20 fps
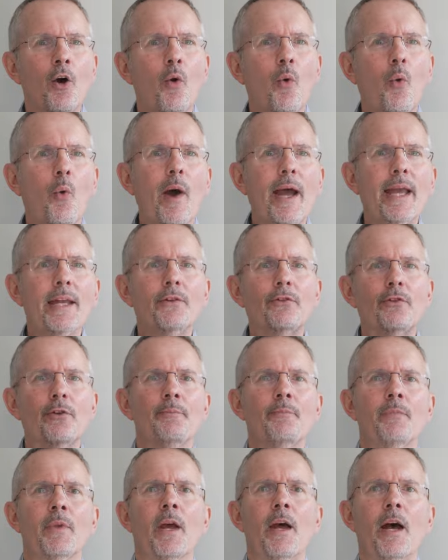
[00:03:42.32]
wait
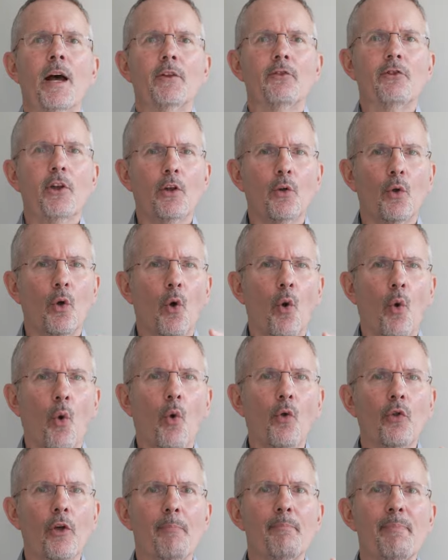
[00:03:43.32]
until
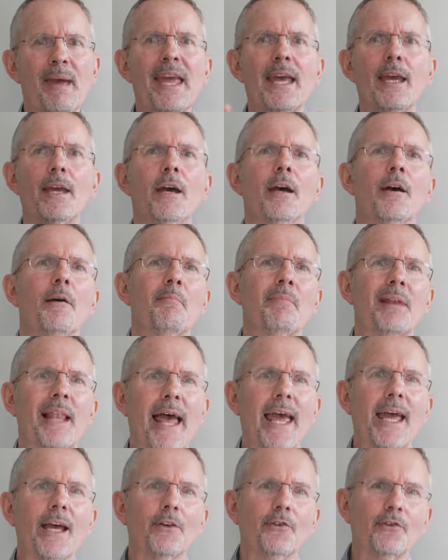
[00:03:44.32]
all the big
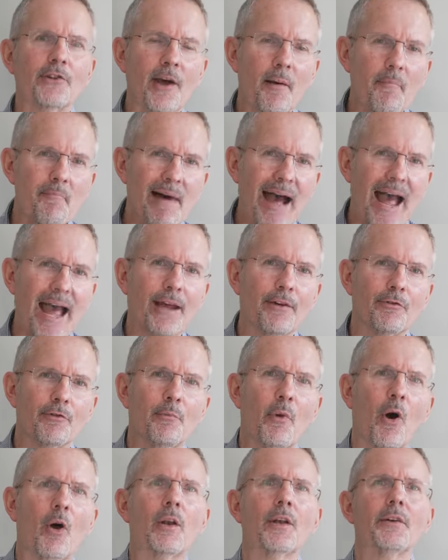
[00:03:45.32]
players come back
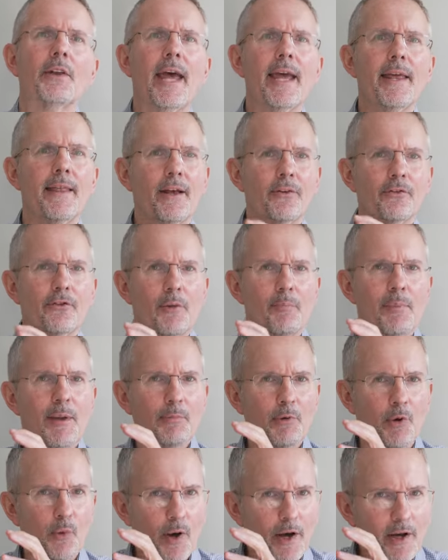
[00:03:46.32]
from holiday, that's the
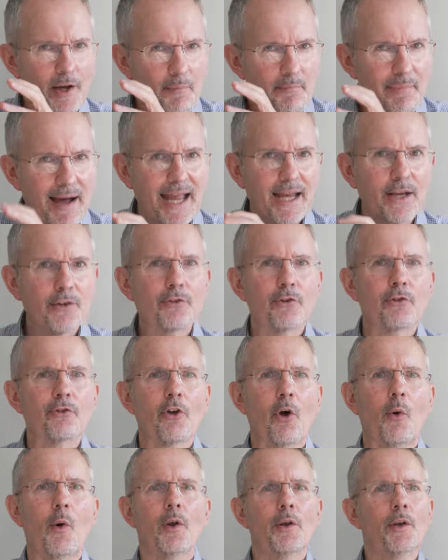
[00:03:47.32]
people who work at banks and
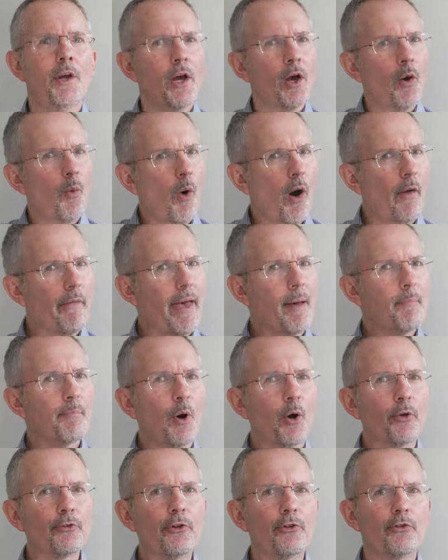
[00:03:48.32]
so on, while their
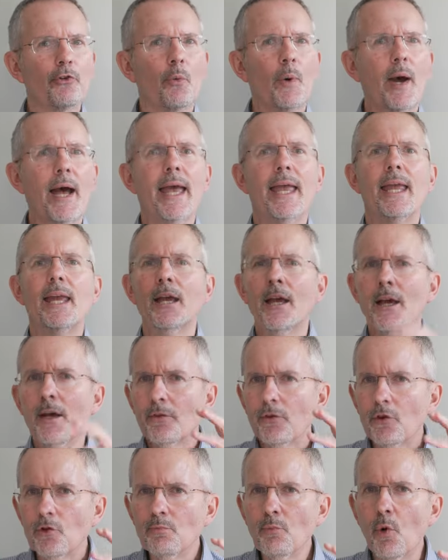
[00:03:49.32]
boss is away,
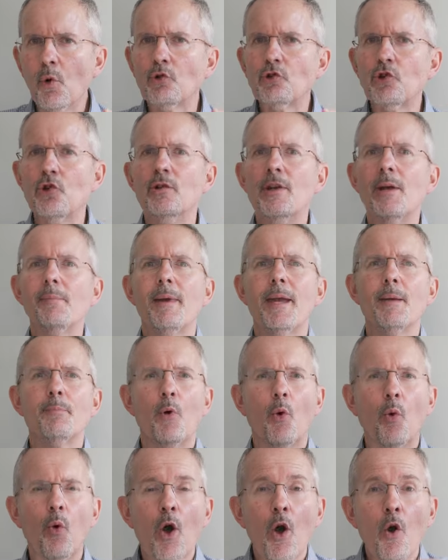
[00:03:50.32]
the more junior
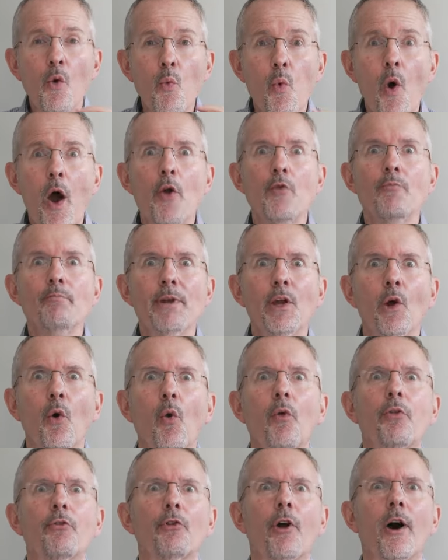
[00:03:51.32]
people won't be
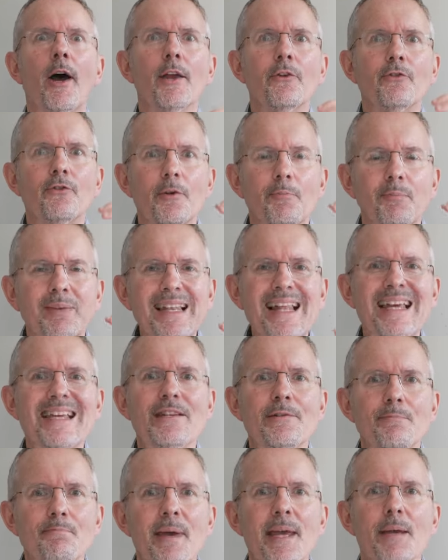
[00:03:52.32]
authorized to
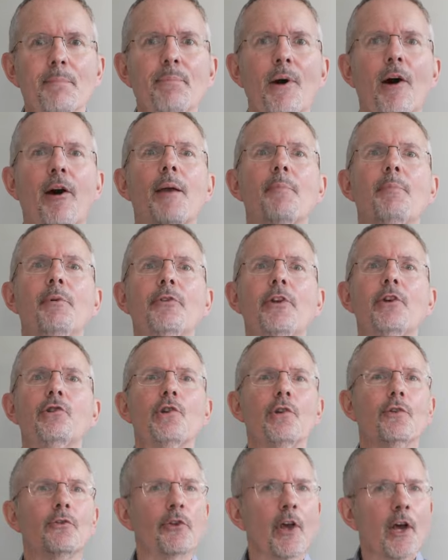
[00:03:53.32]
place big buy
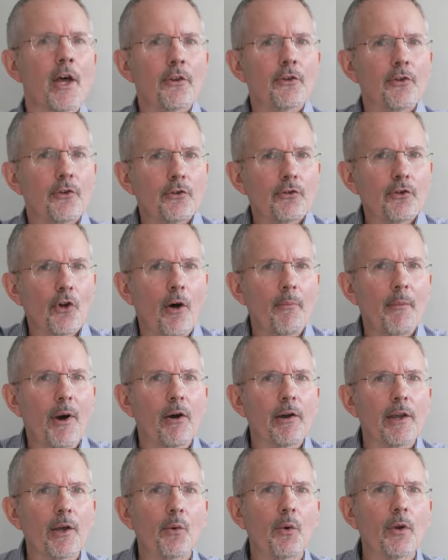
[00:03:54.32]
positions. So the stock
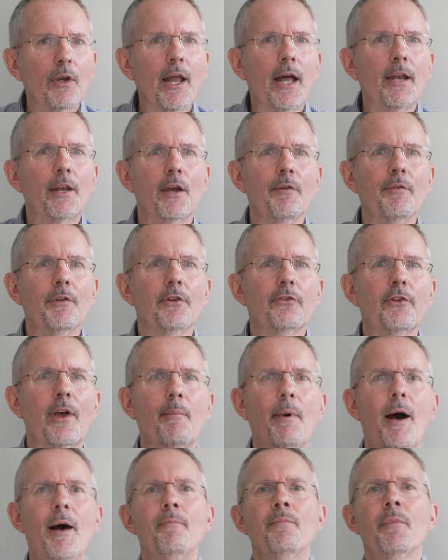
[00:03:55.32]
market will lull over the
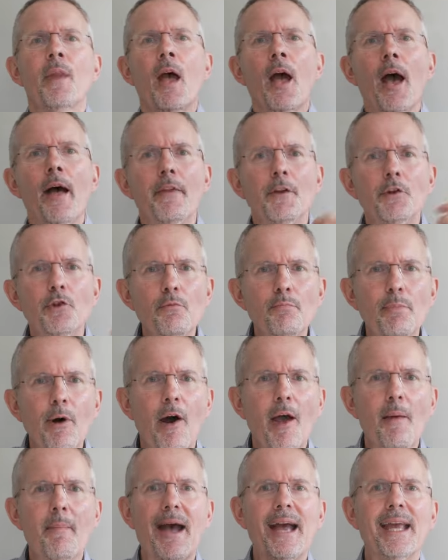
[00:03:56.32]
summer, and then you
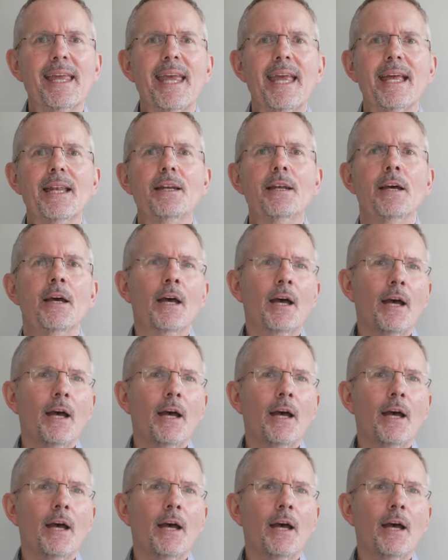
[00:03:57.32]
buy back in